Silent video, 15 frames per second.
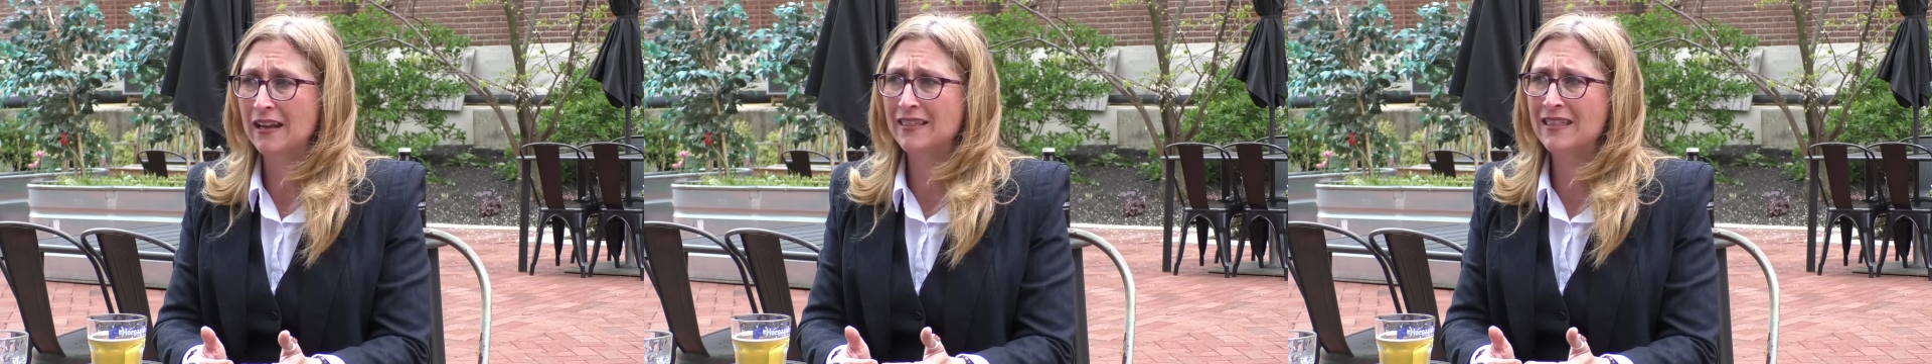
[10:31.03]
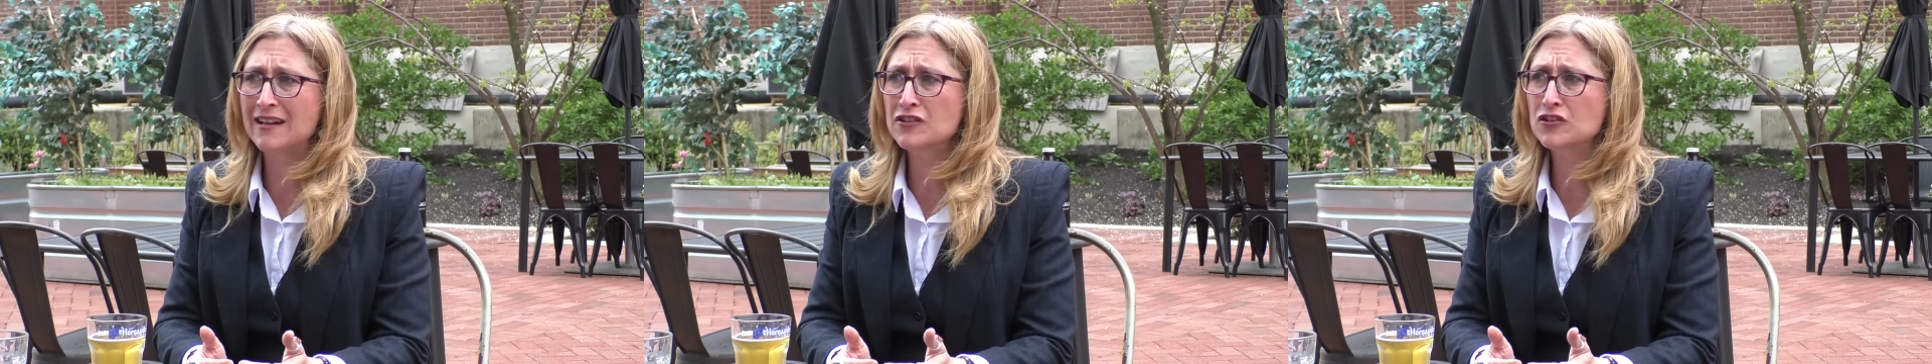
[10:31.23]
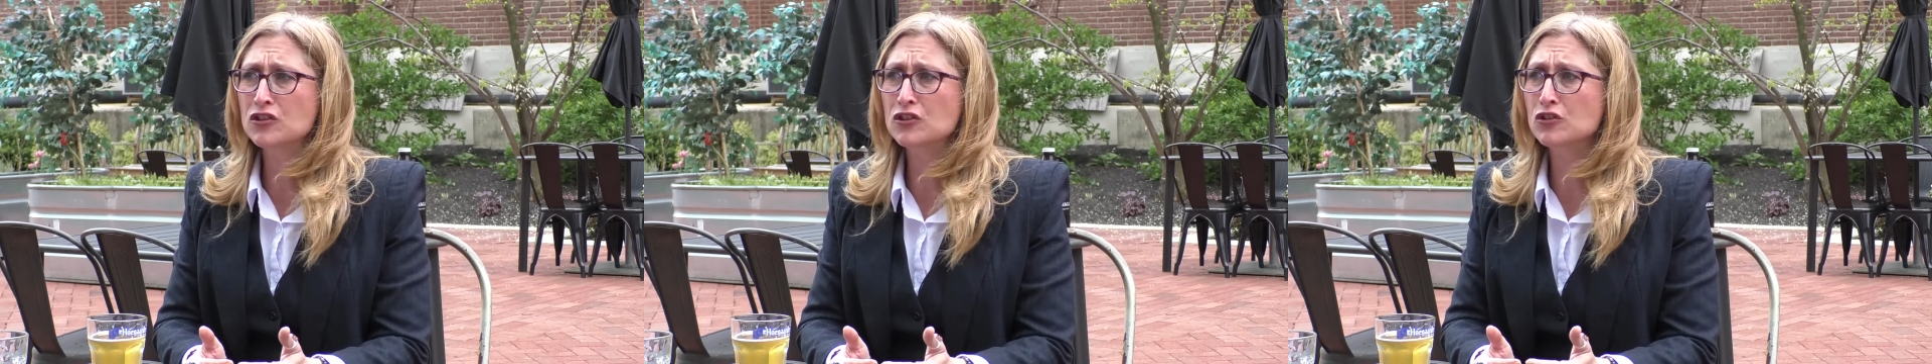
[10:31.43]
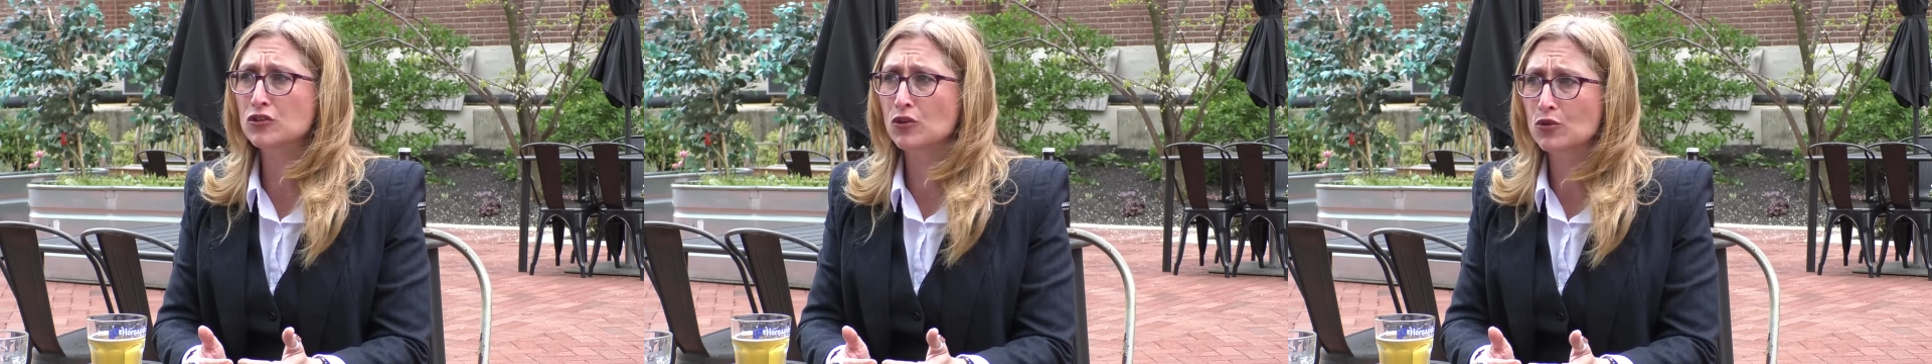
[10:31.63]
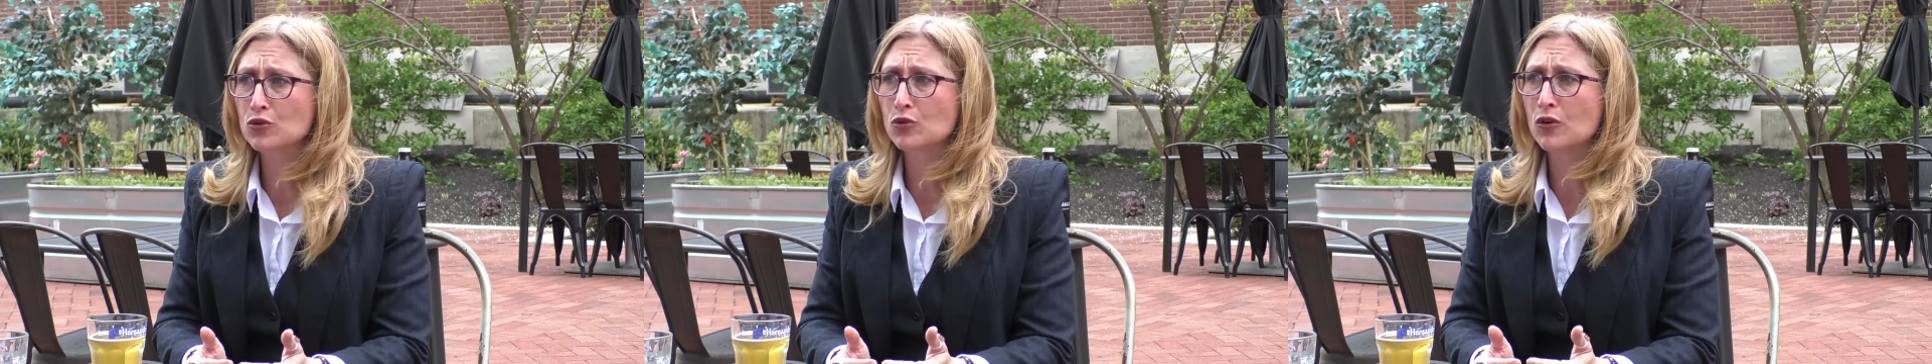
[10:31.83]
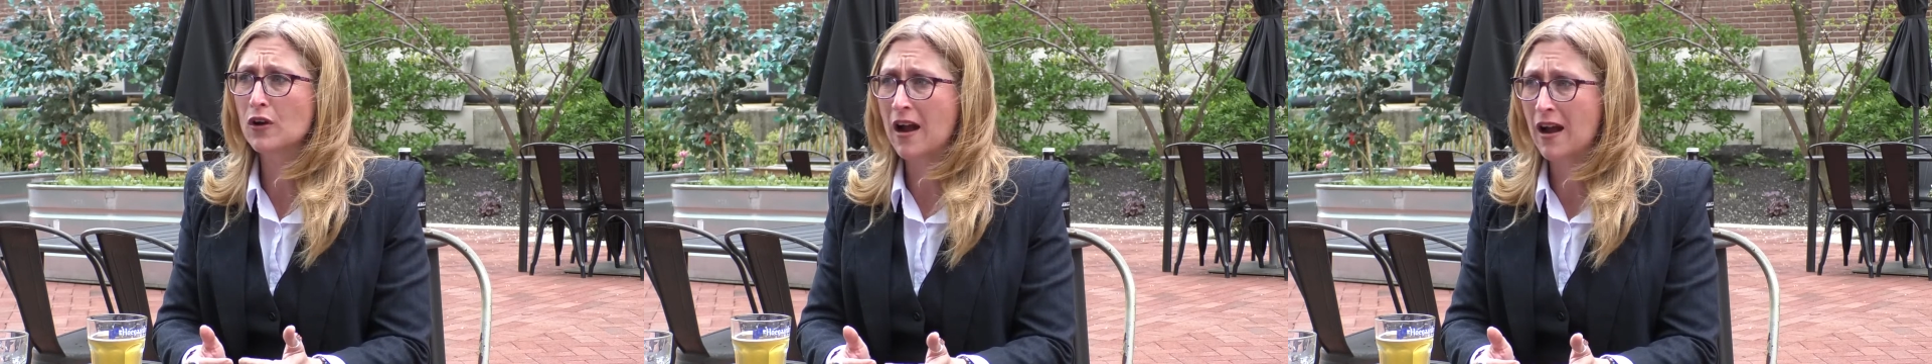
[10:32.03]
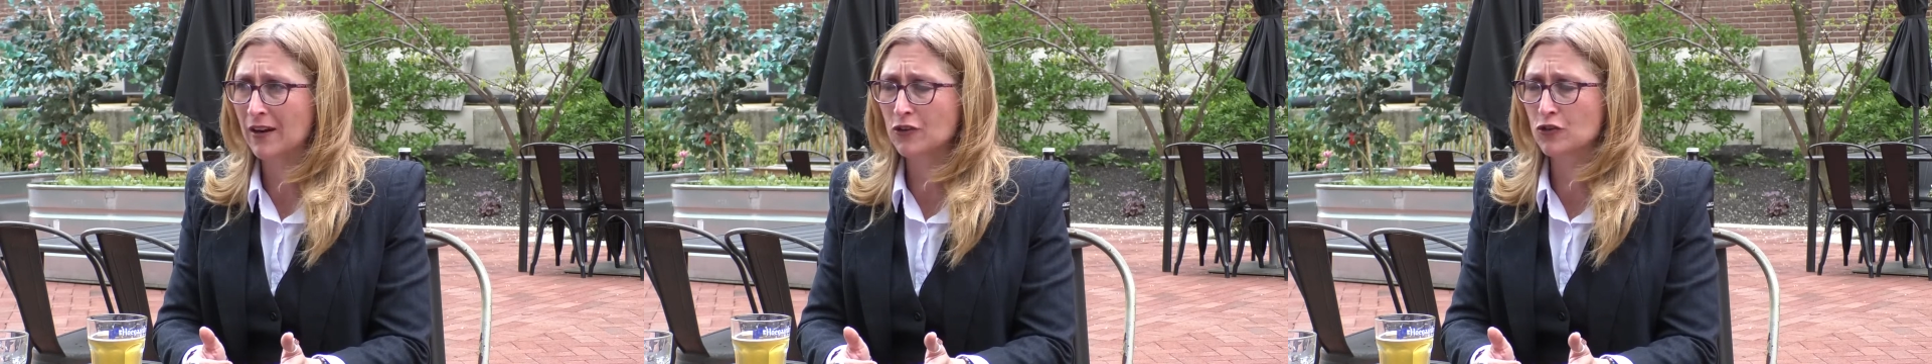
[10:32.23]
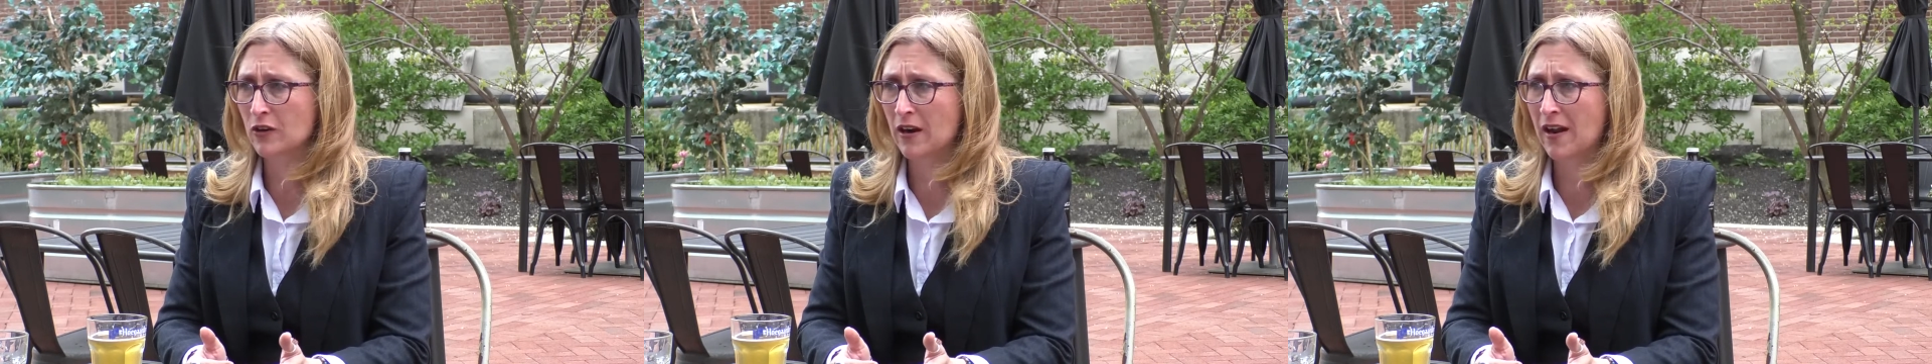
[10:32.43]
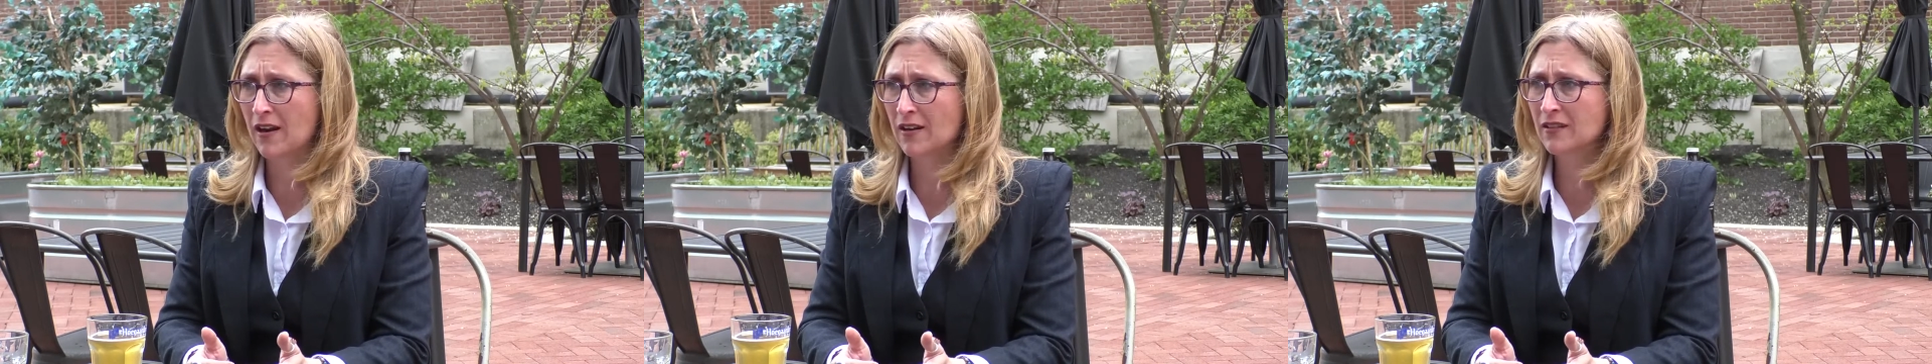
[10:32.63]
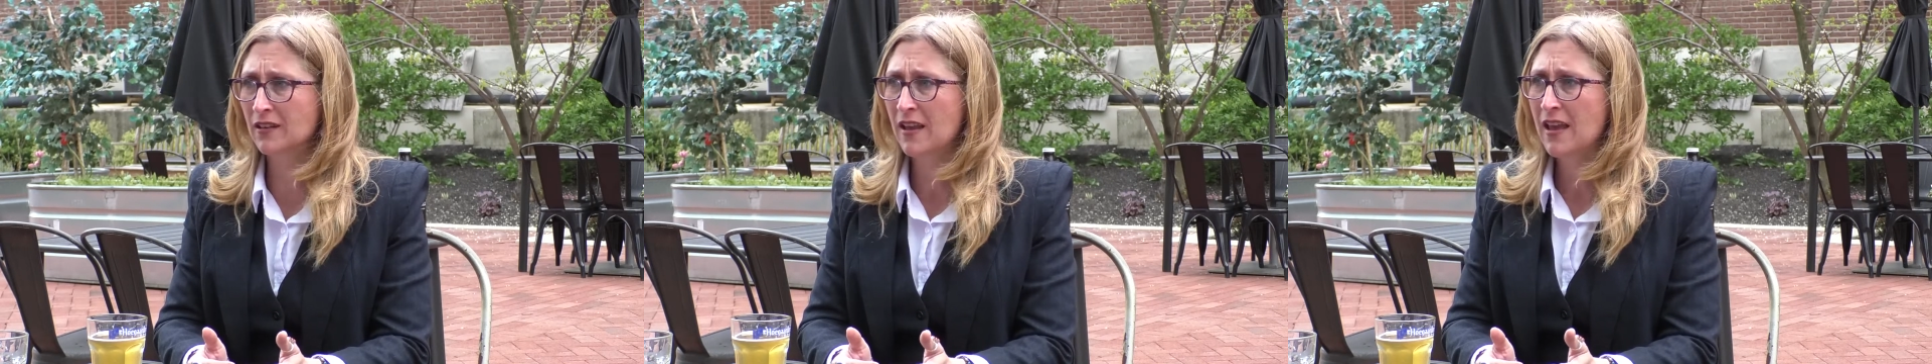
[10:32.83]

That's the social contract.